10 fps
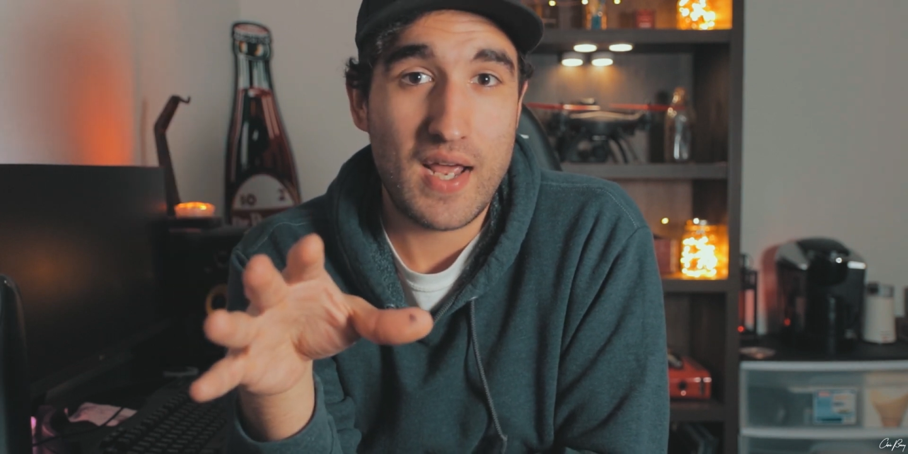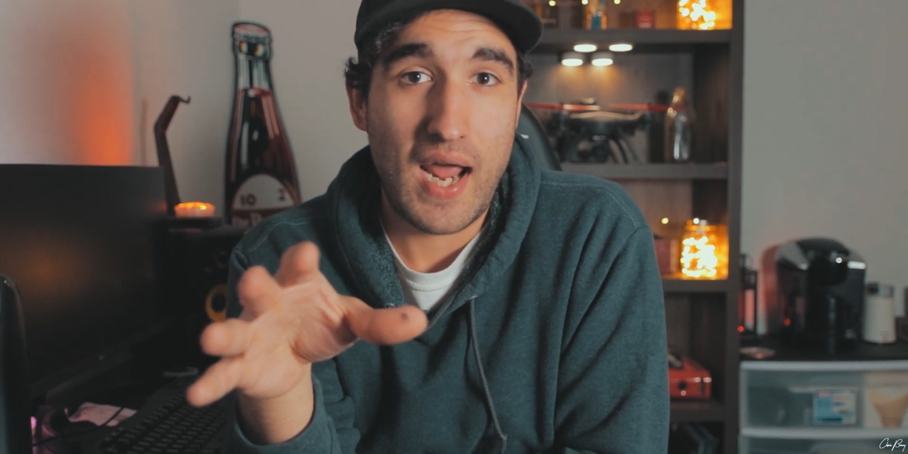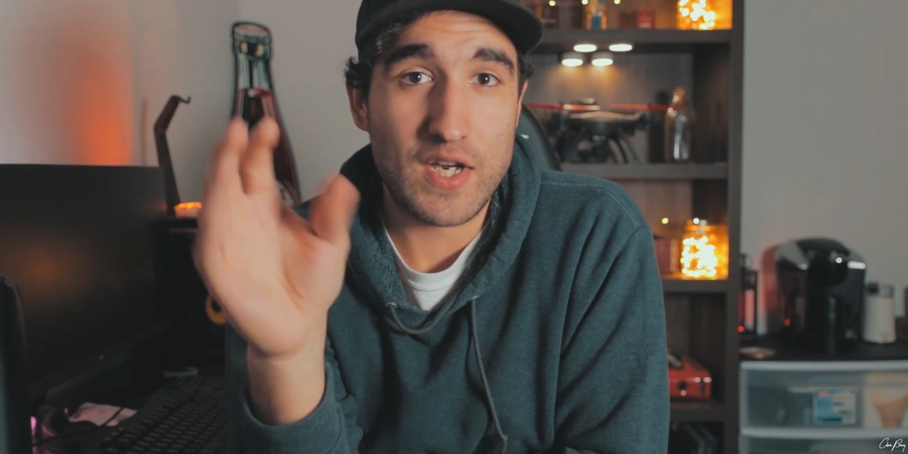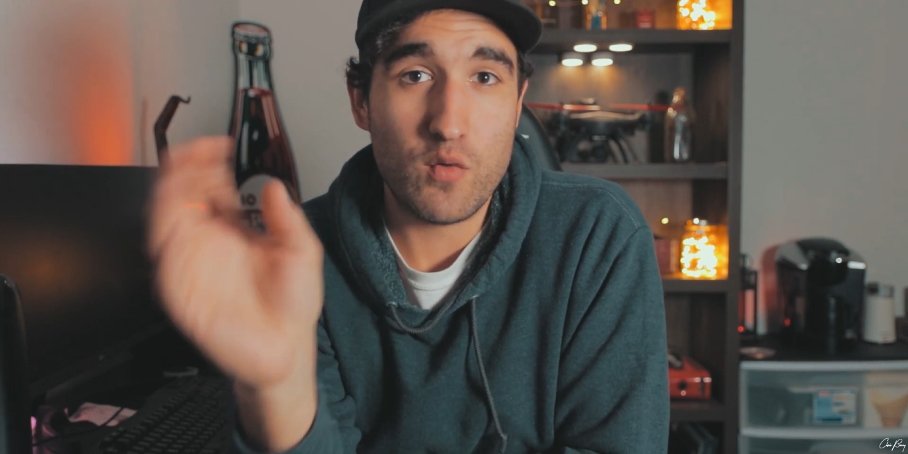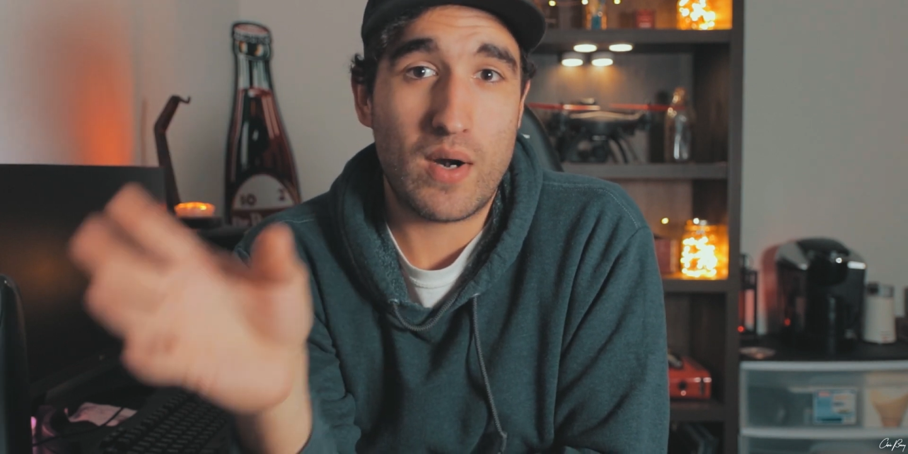
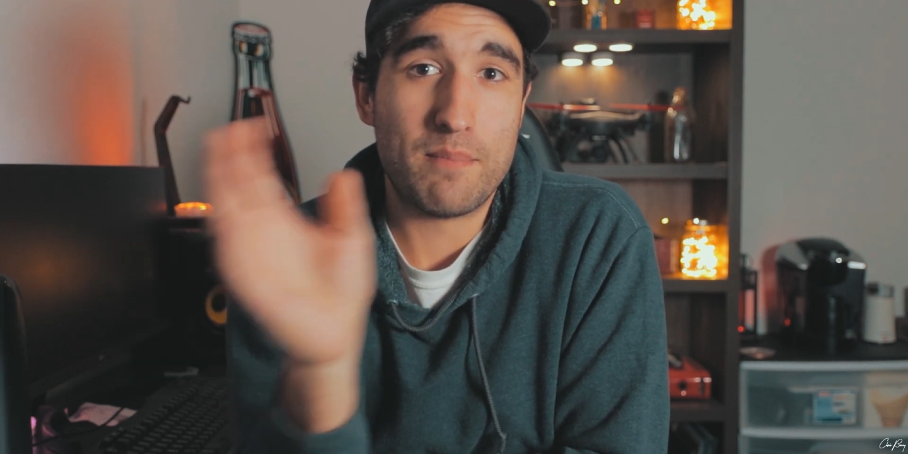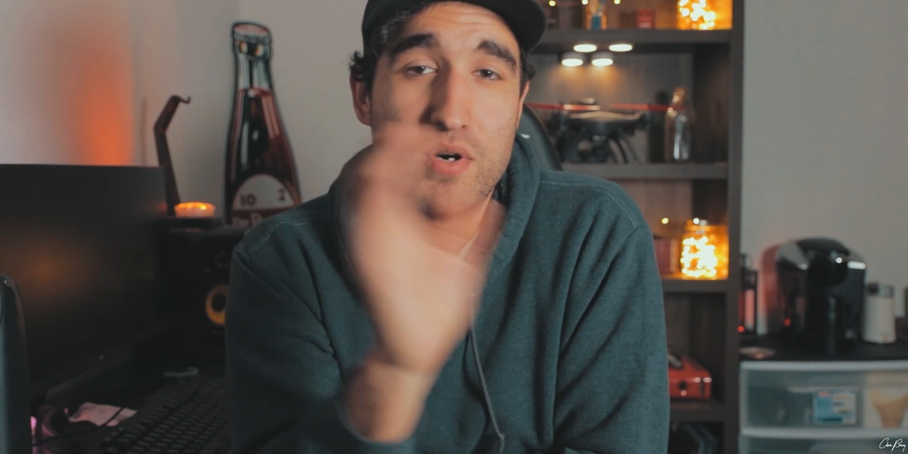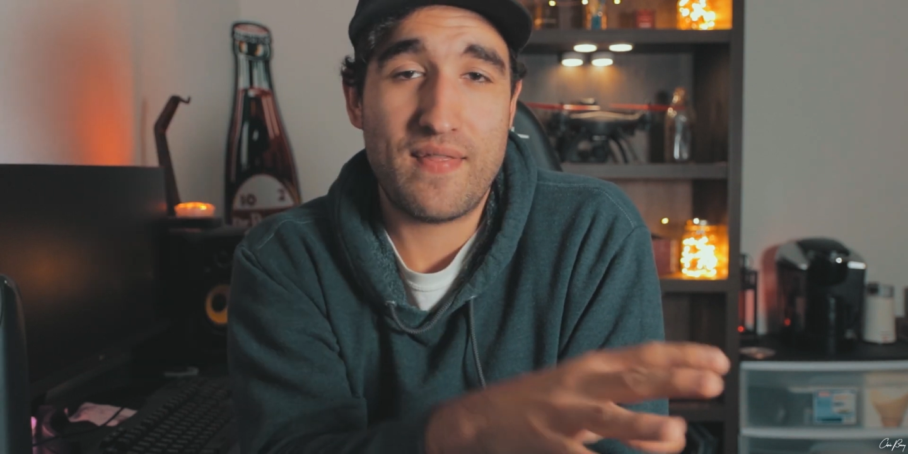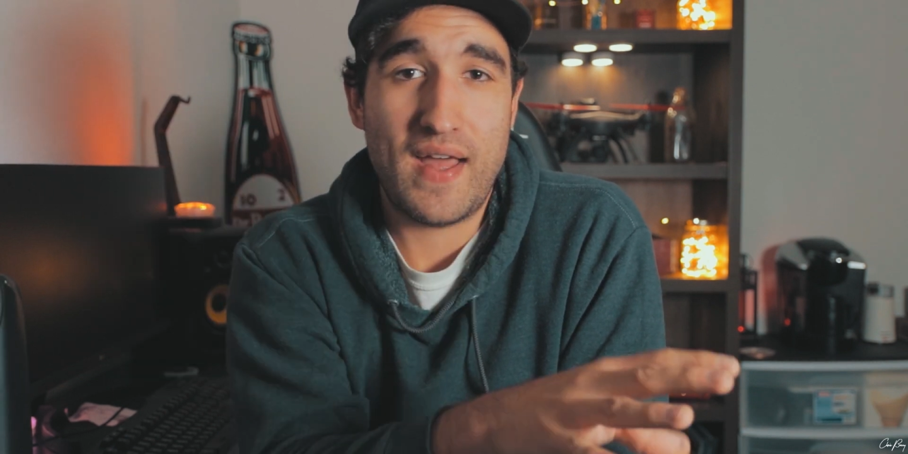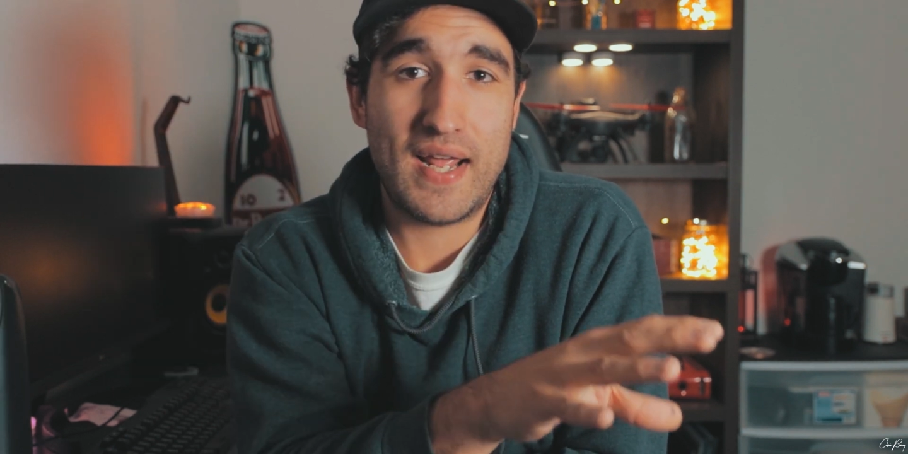and you want to
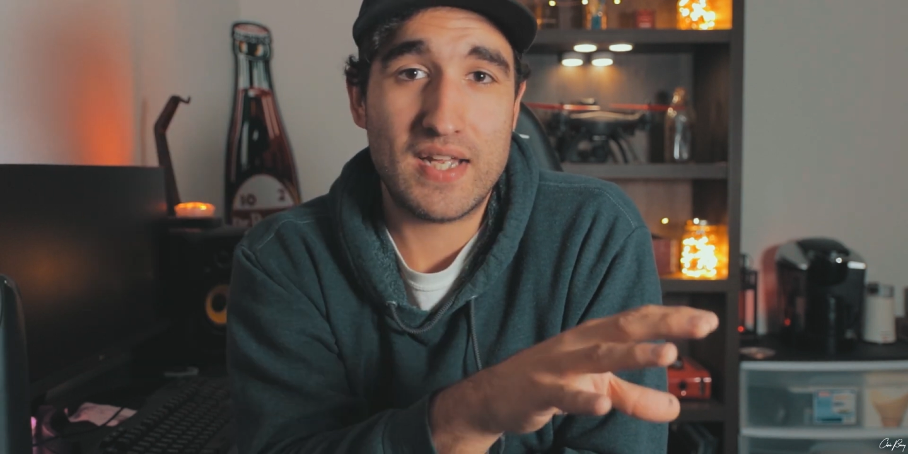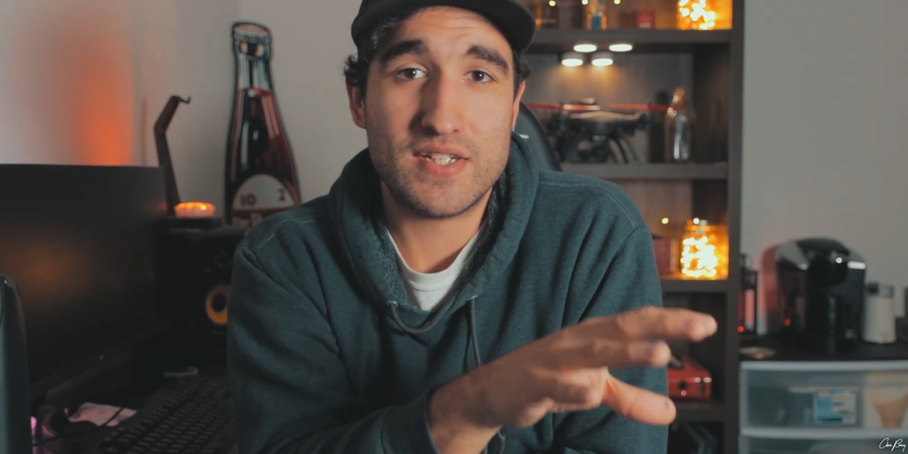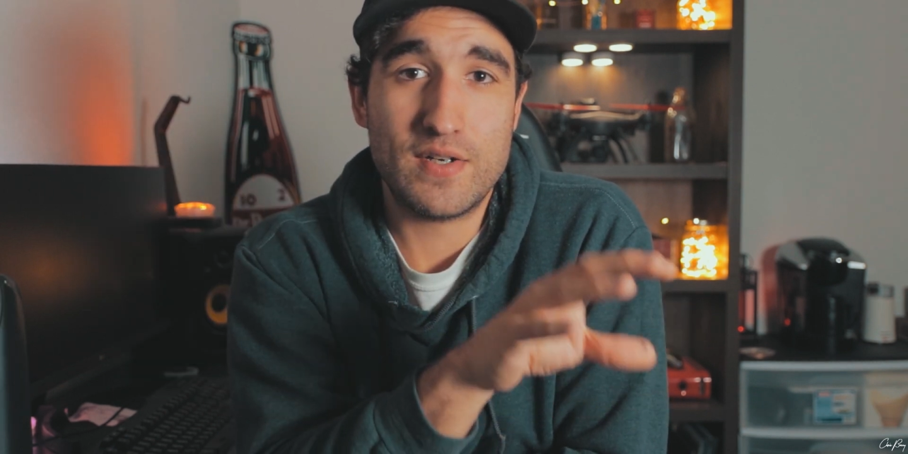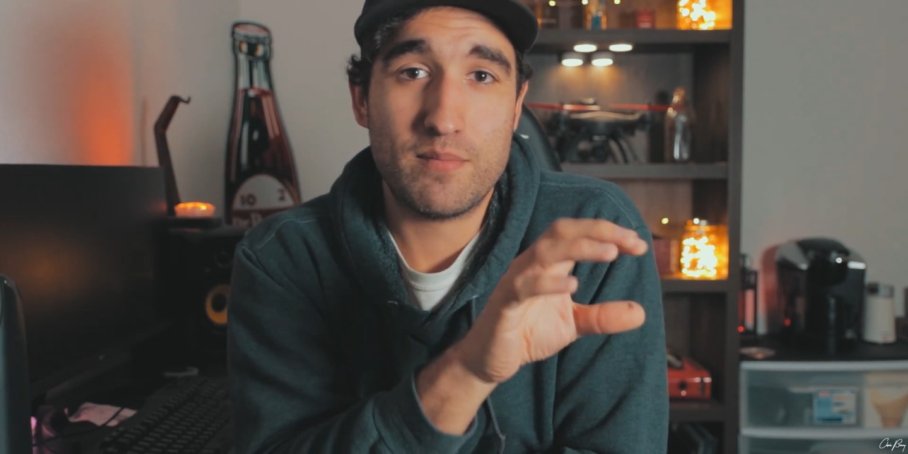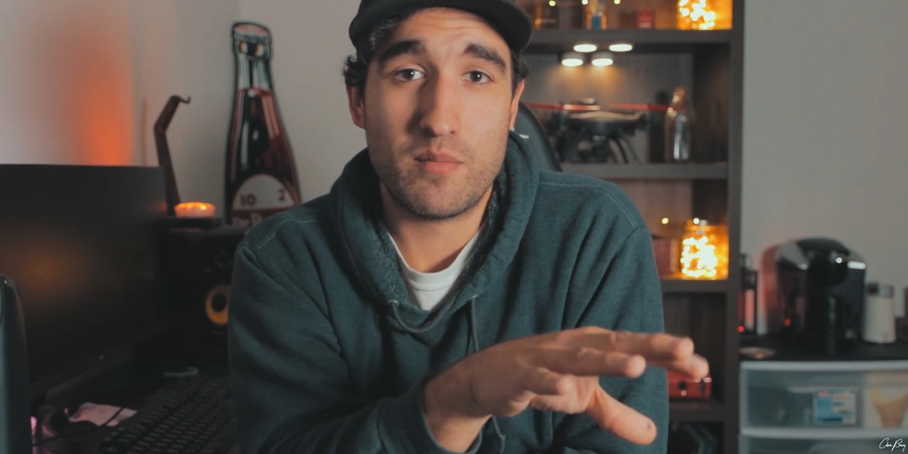put that
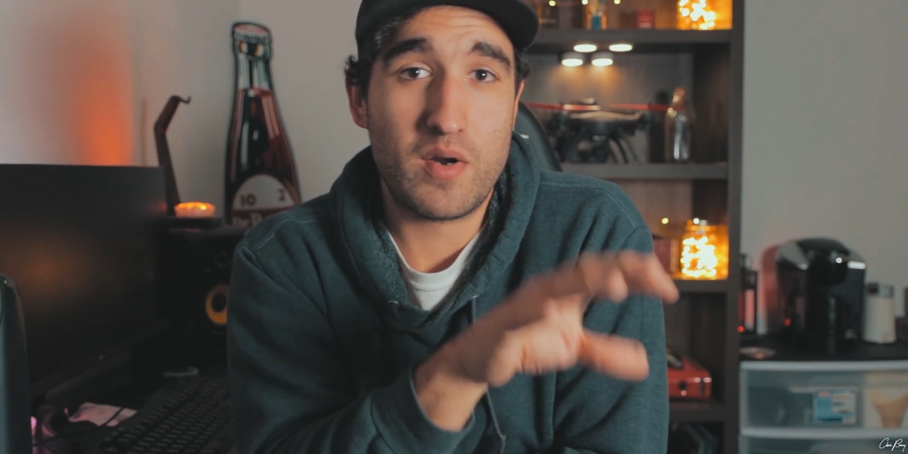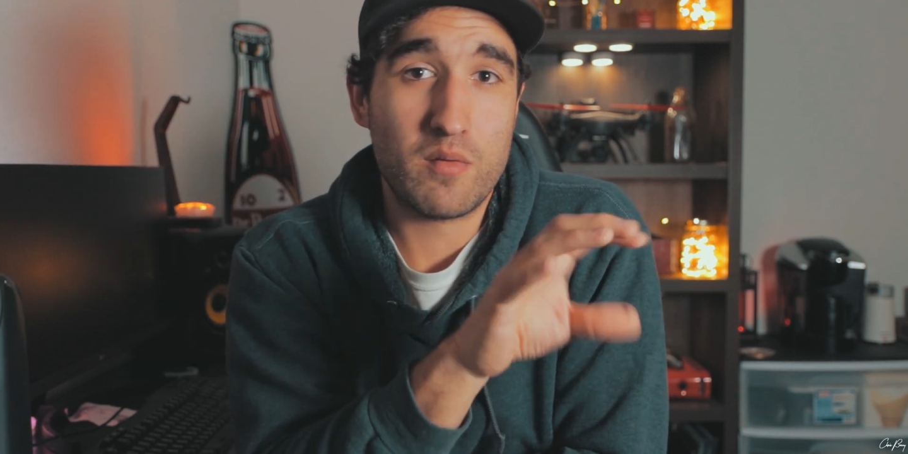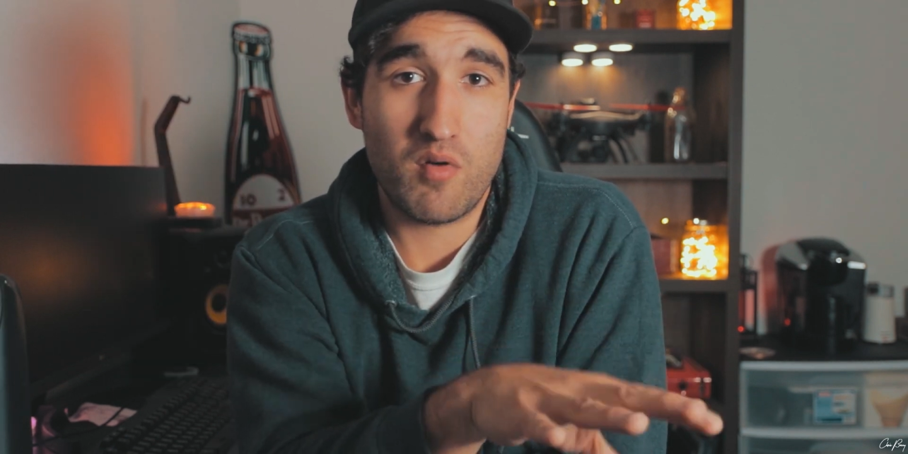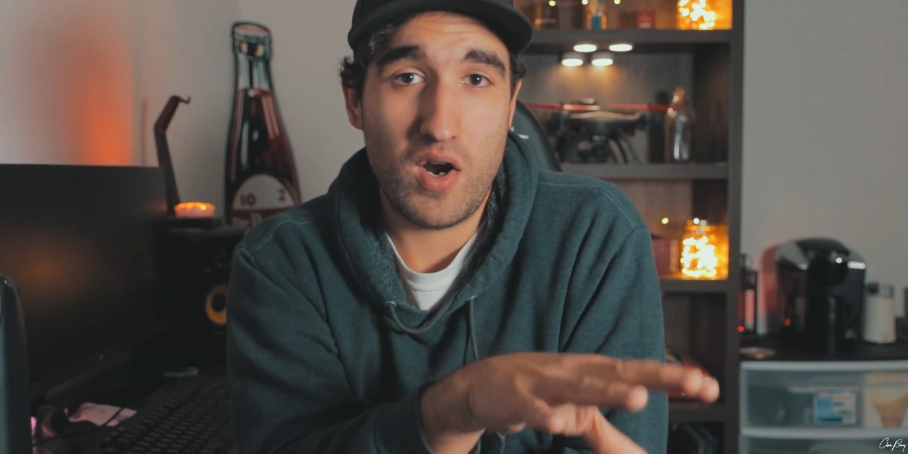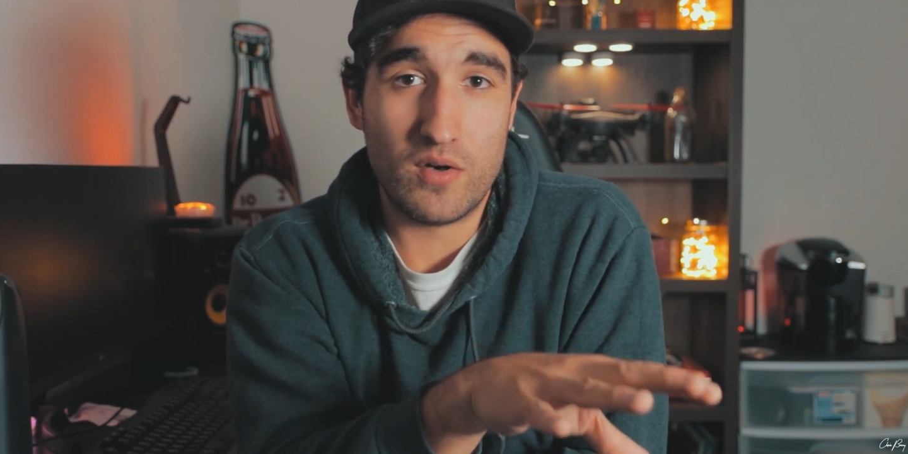into Premiere
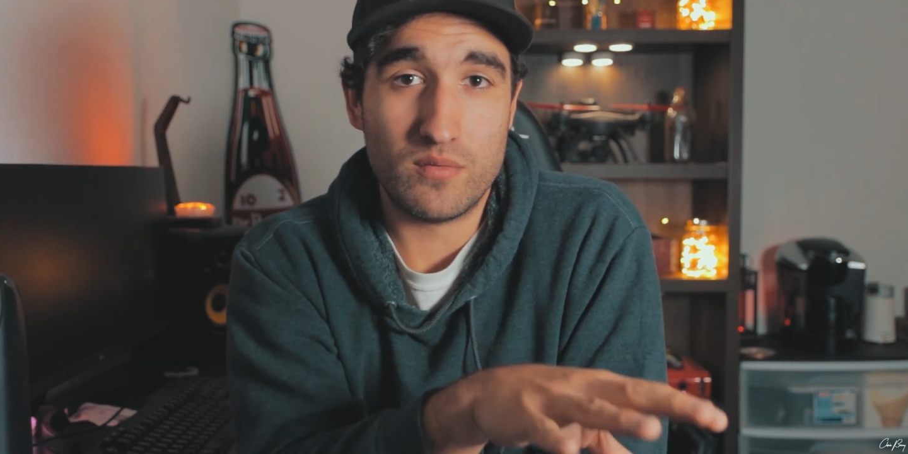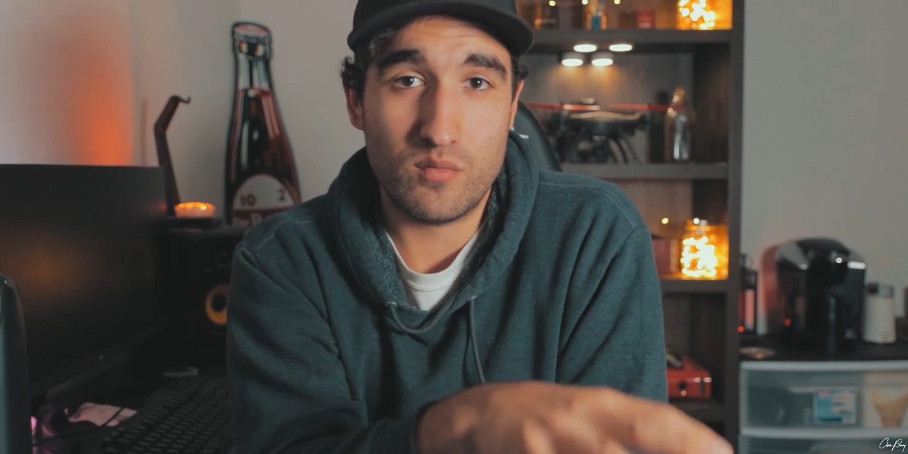Pro.